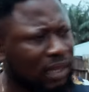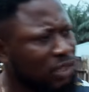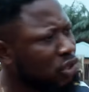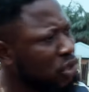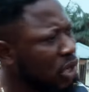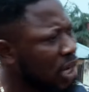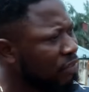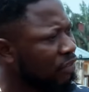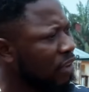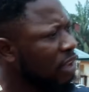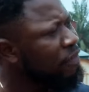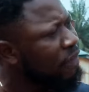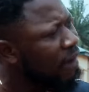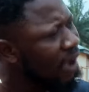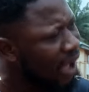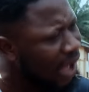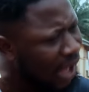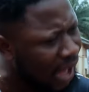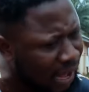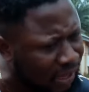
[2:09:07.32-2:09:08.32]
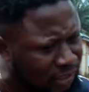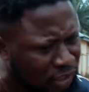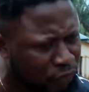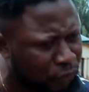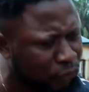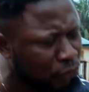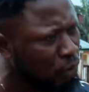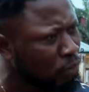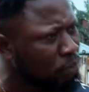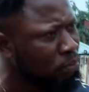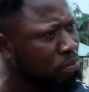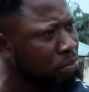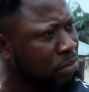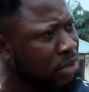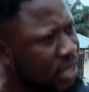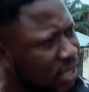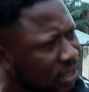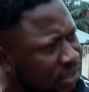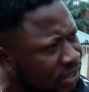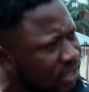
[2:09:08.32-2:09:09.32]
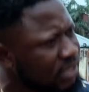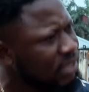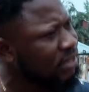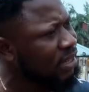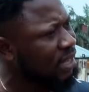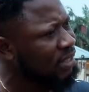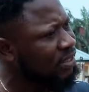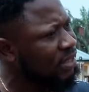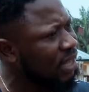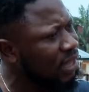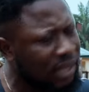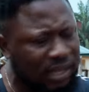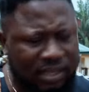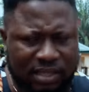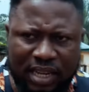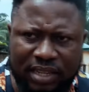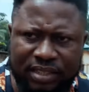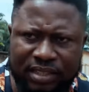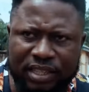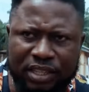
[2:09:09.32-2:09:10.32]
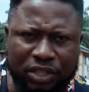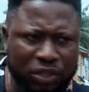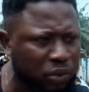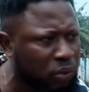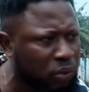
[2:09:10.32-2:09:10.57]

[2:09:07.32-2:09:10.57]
that you have ever asked from me since I started dating